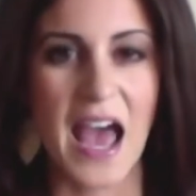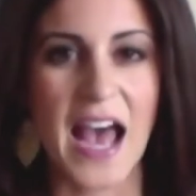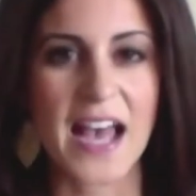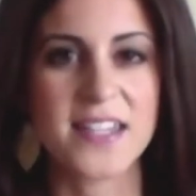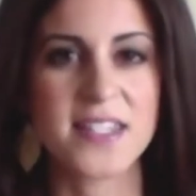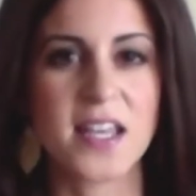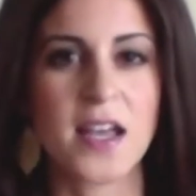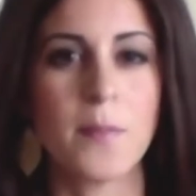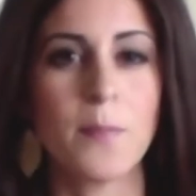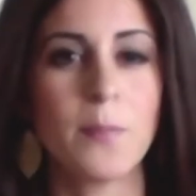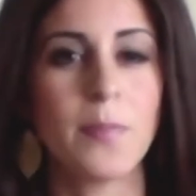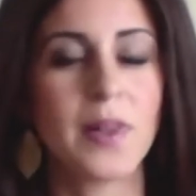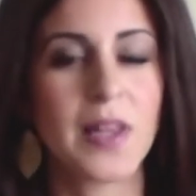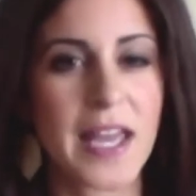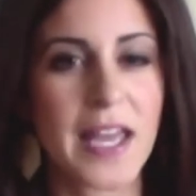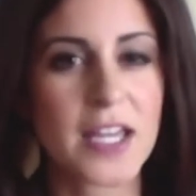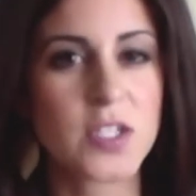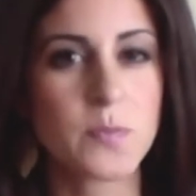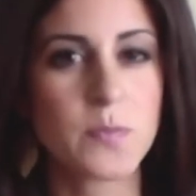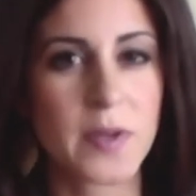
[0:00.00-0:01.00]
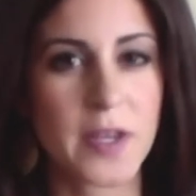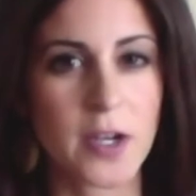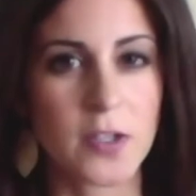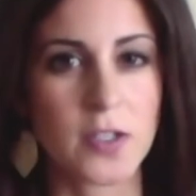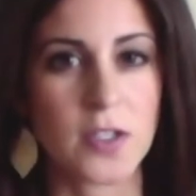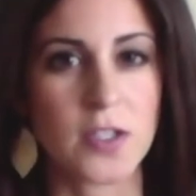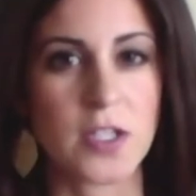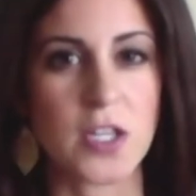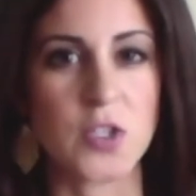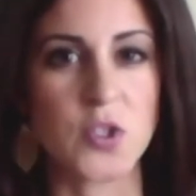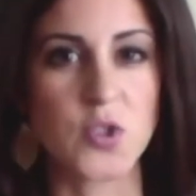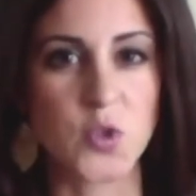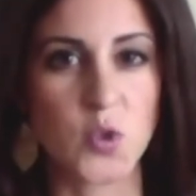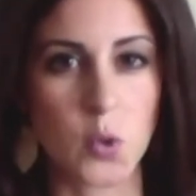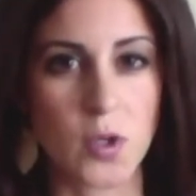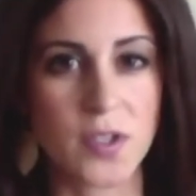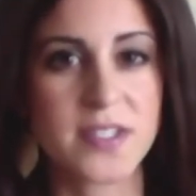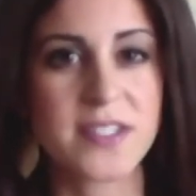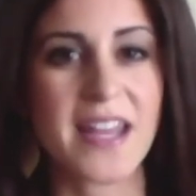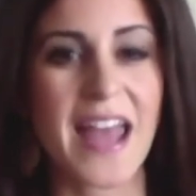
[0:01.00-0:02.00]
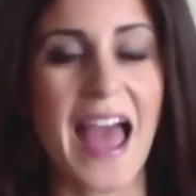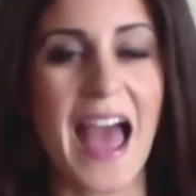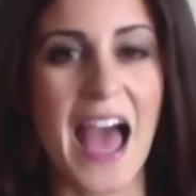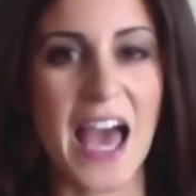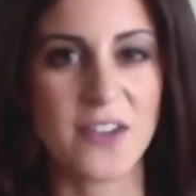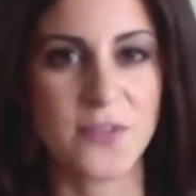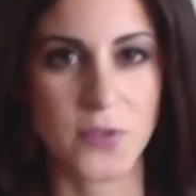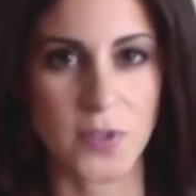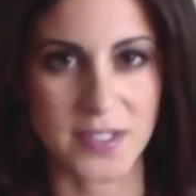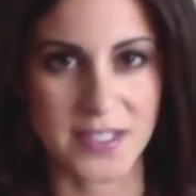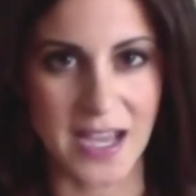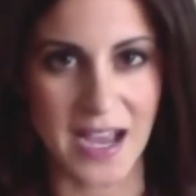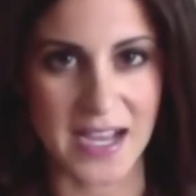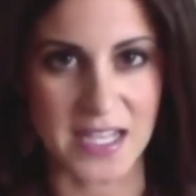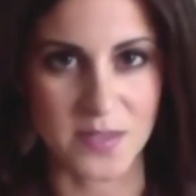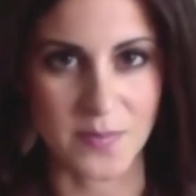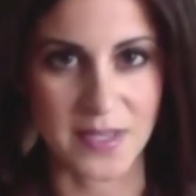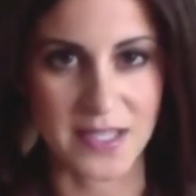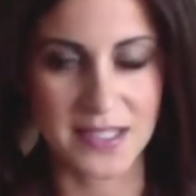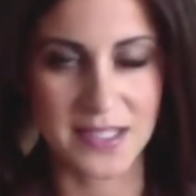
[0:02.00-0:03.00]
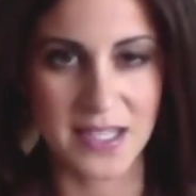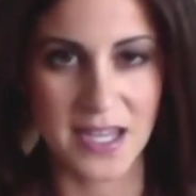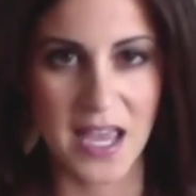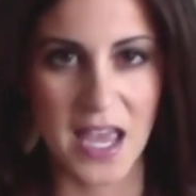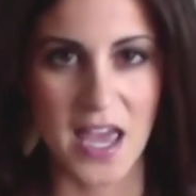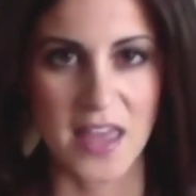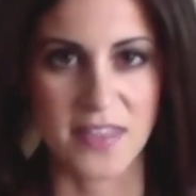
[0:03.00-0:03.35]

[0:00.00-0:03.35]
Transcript: has a Planned Parenthood endorsed advertisement